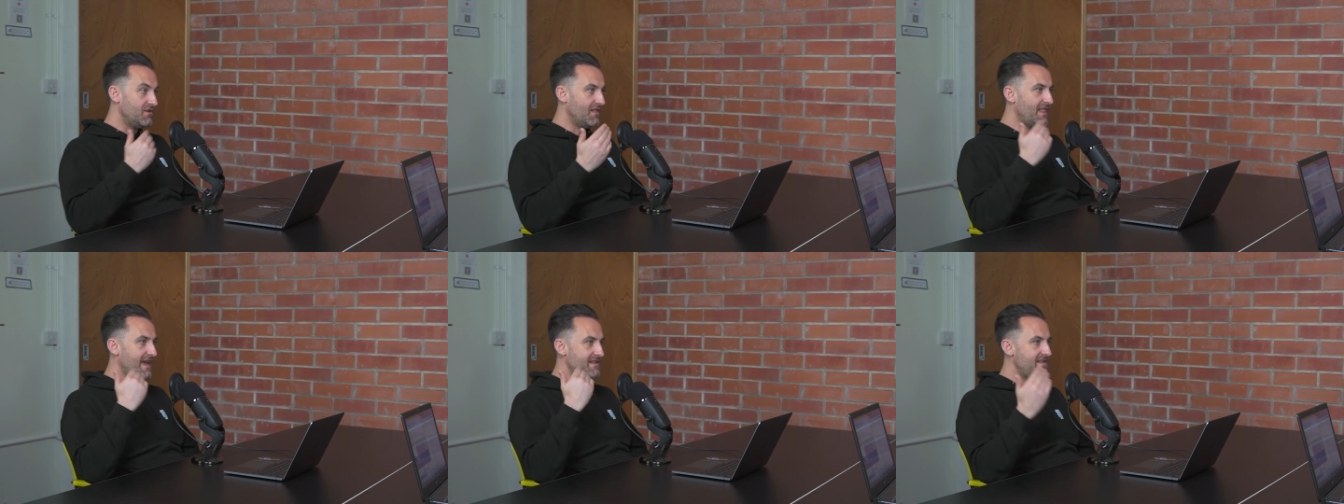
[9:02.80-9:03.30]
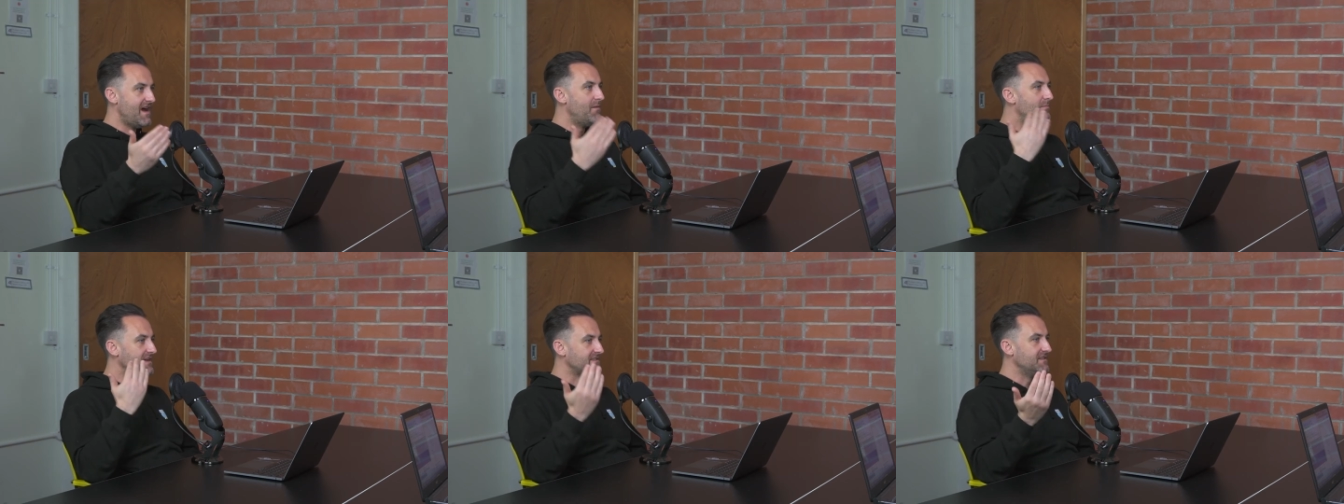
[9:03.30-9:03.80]
letting
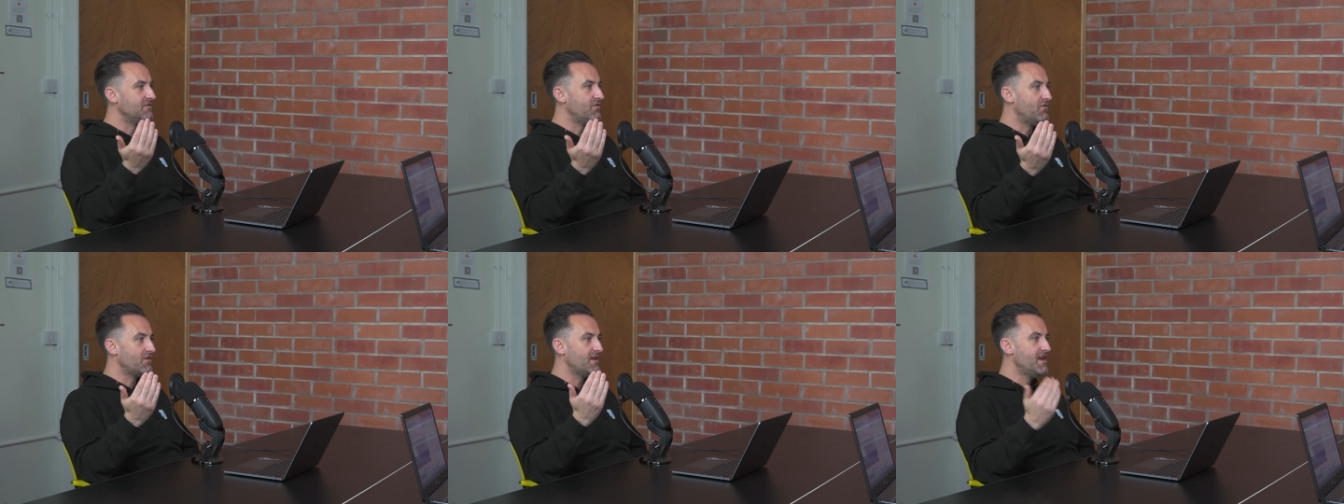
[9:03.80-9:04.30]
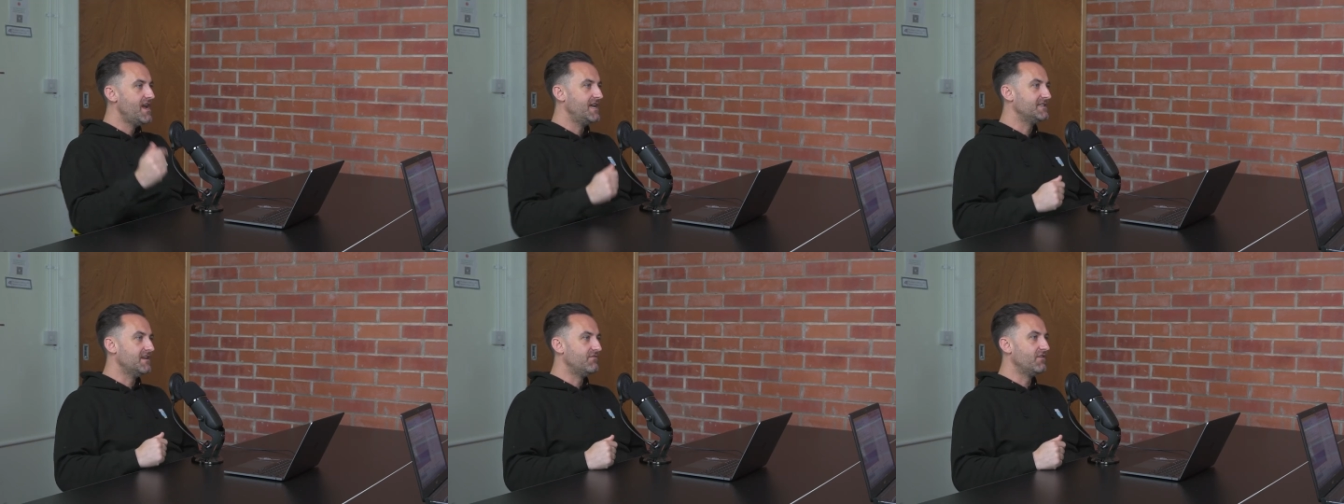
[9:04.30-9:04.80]
that person talk.
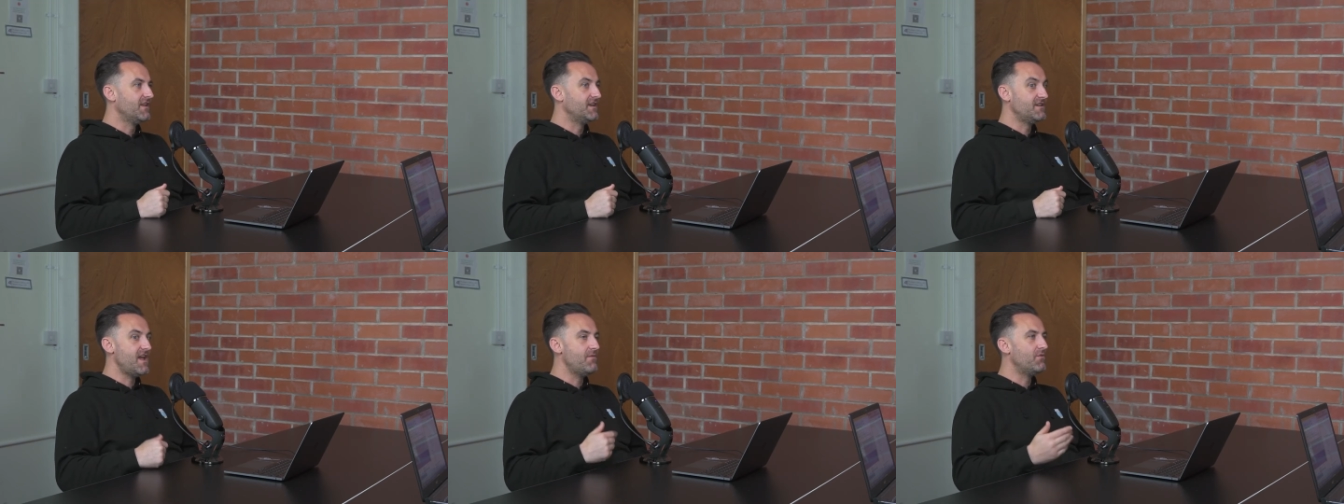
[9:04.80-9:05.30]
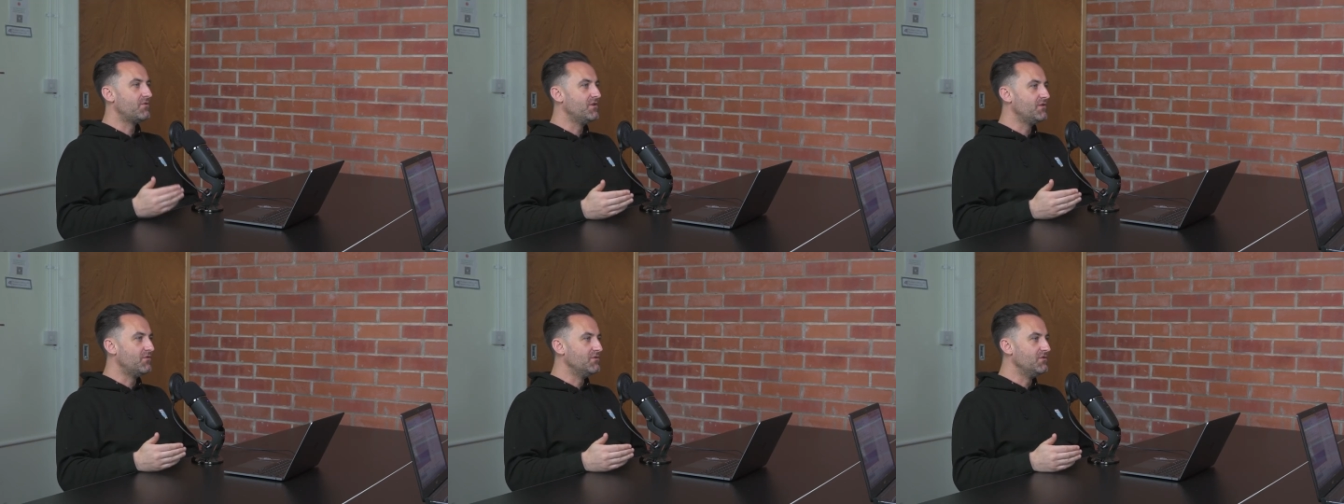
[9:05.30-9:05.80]
It's never like, we're going to
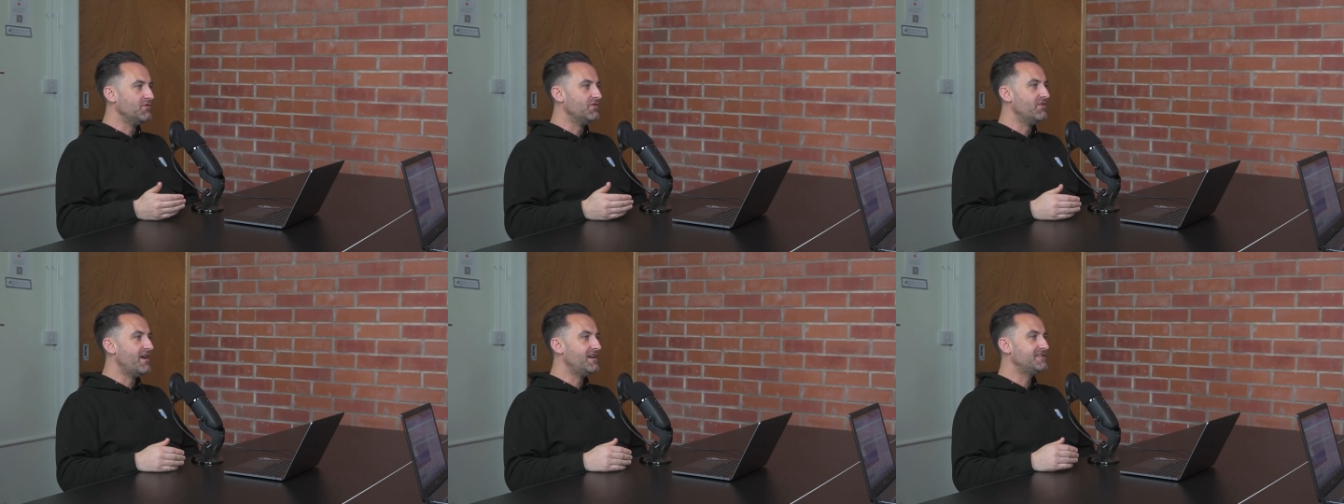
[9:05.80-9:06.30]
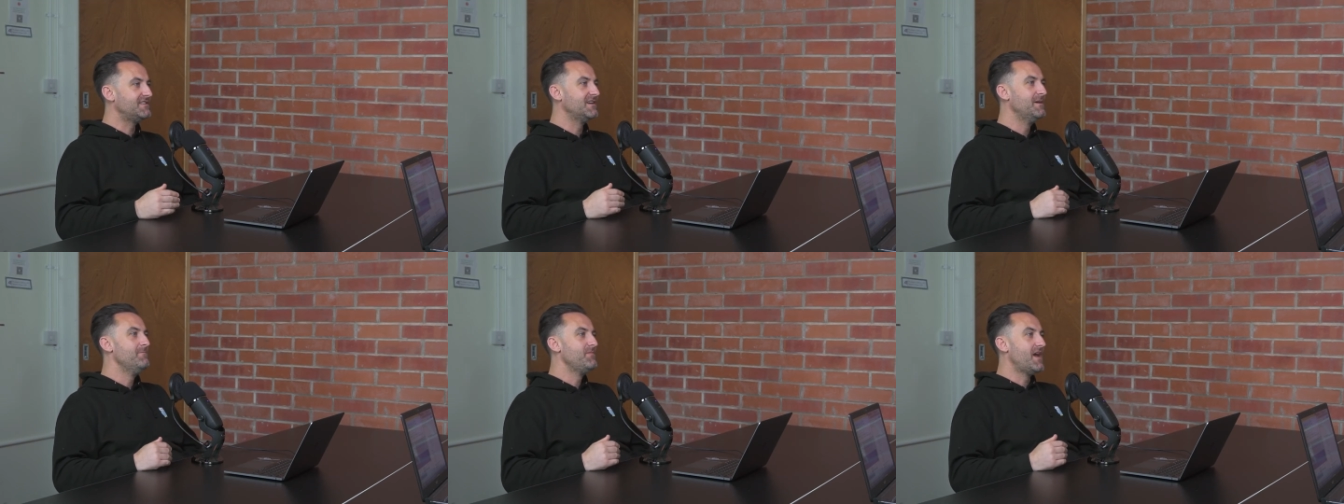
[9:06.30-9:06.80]
go and do this,
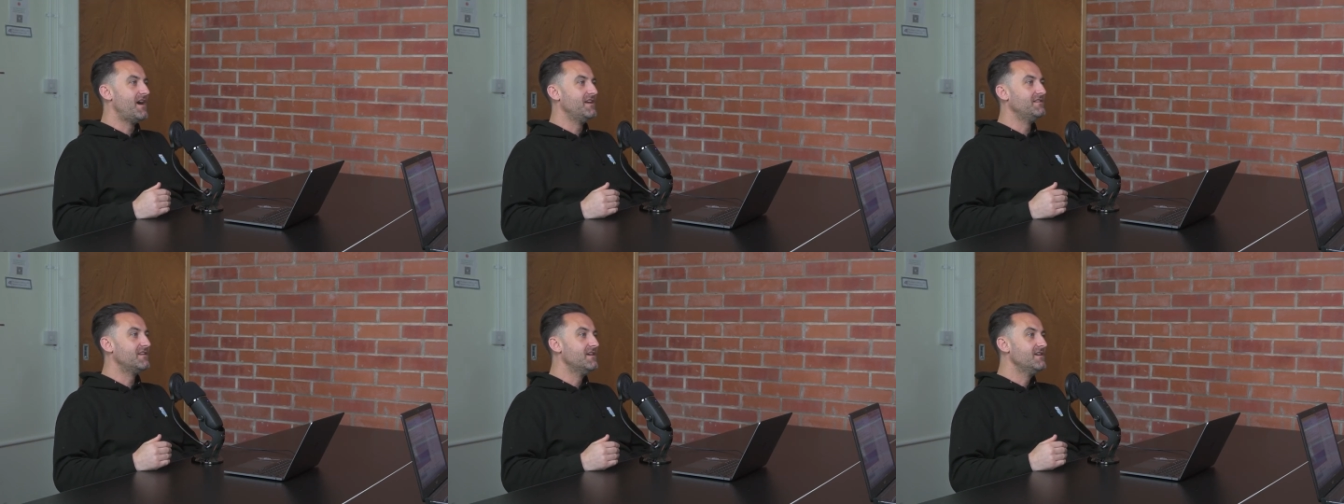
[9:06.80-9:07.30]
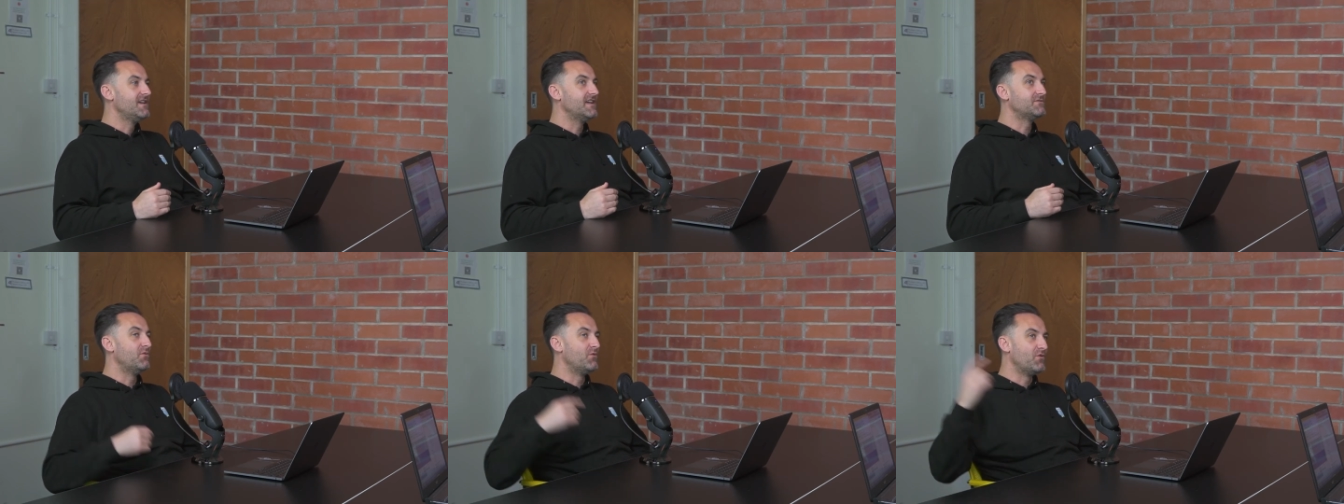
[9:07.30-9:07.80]
and
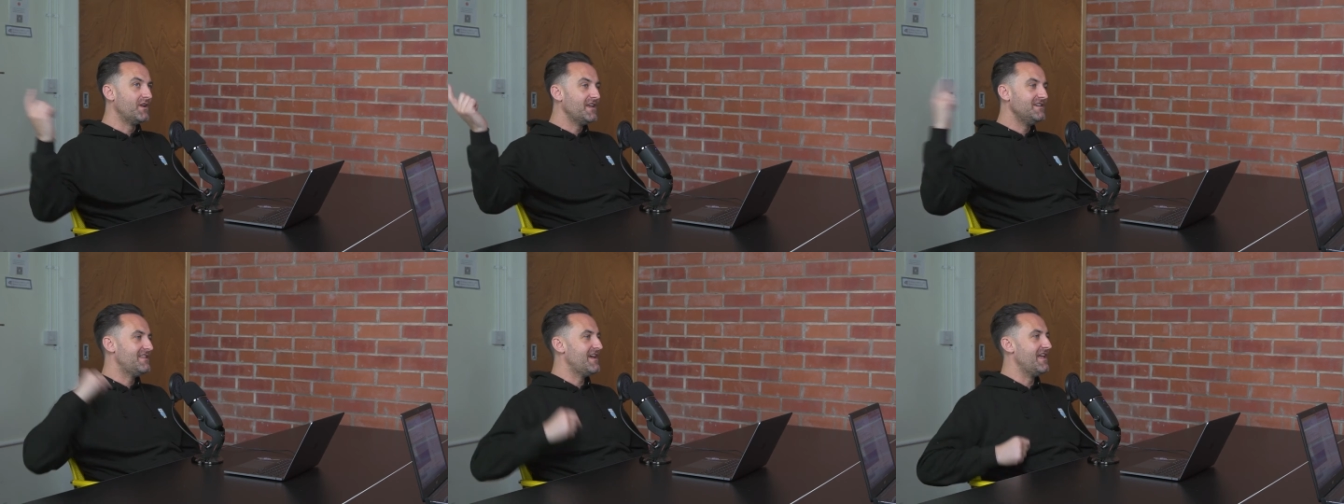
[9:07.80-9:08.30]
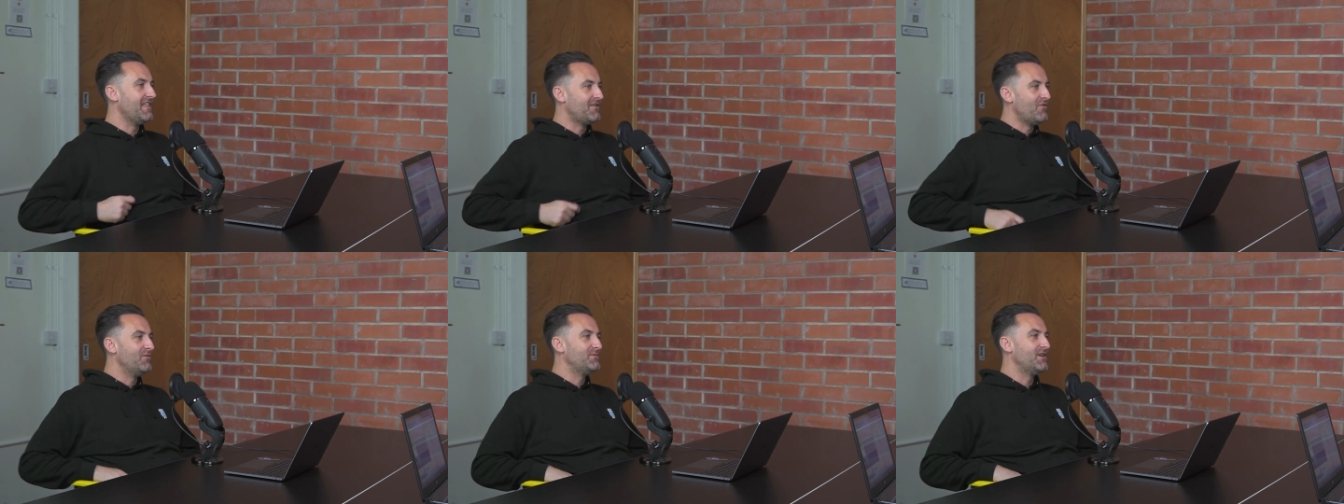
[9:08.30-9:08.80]
guess what, we're going to get you the
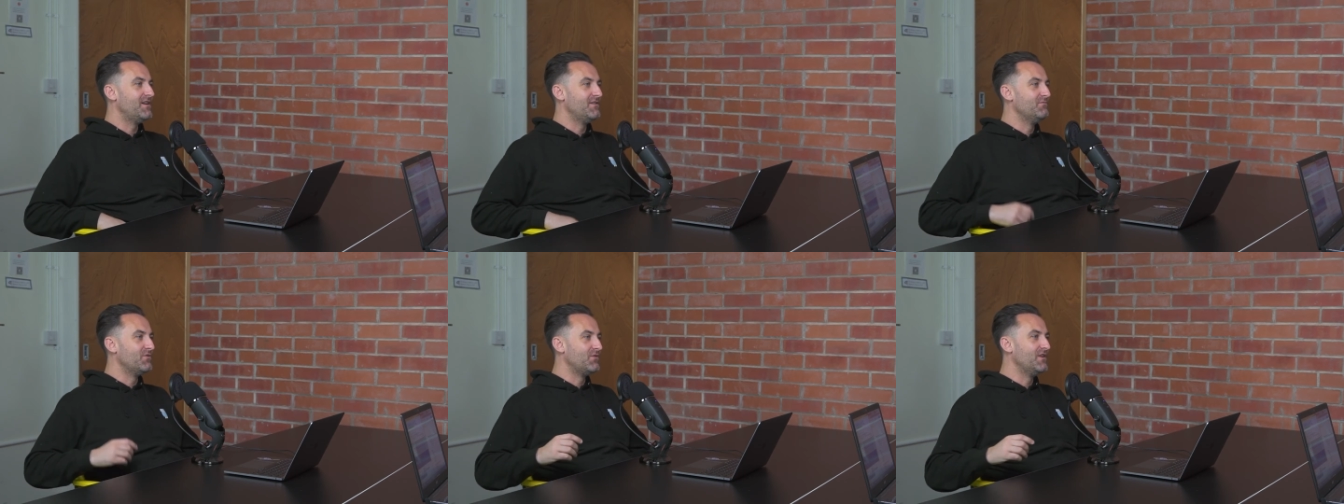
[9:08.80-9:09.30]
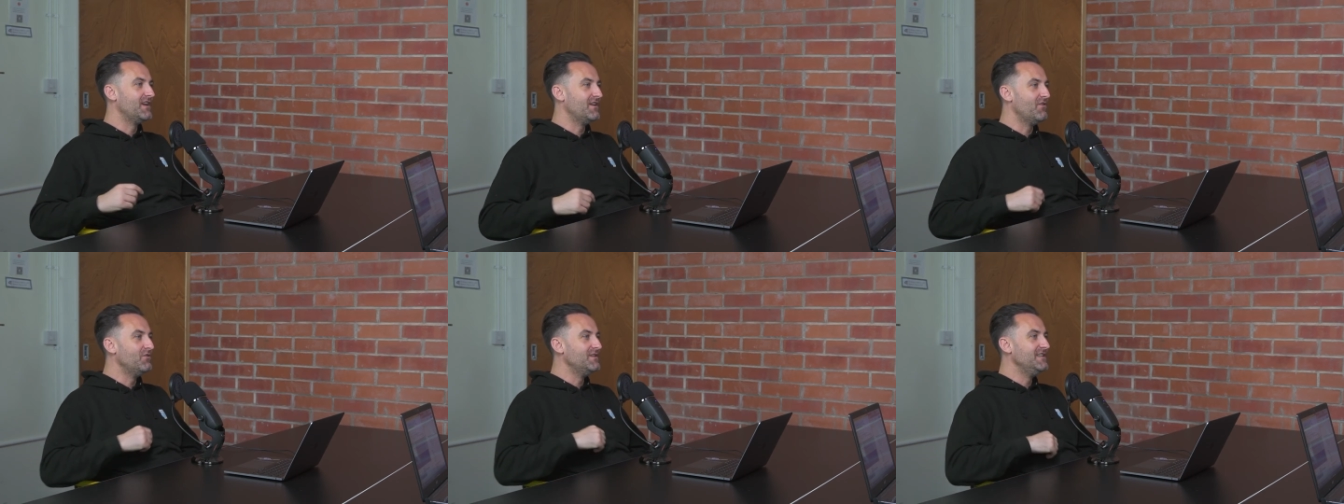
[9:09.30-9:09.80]
helicopter, and we're going to get you
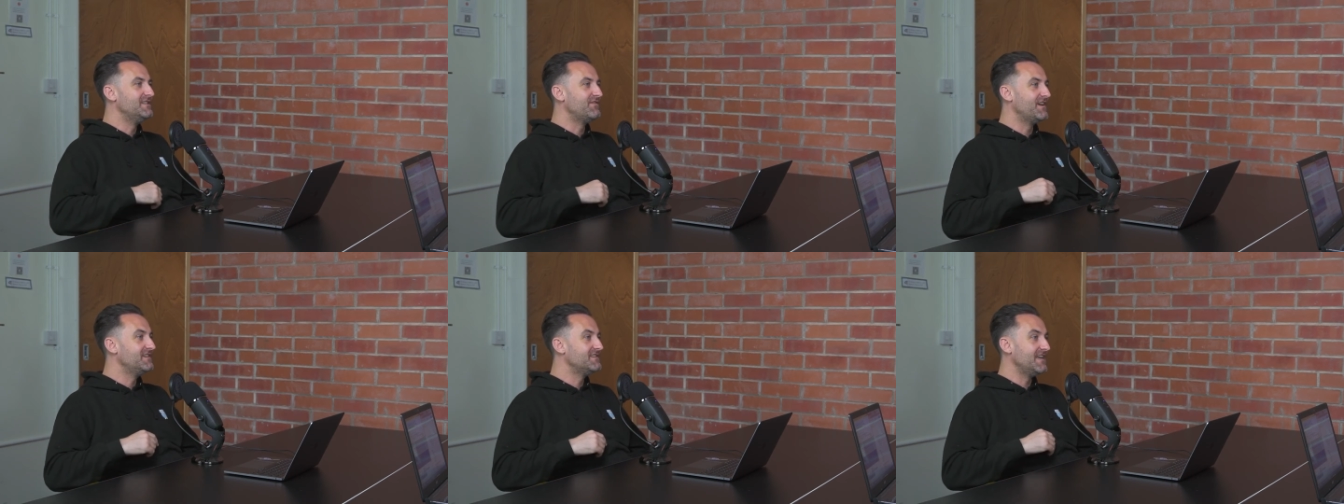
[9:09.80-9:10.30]
all these things.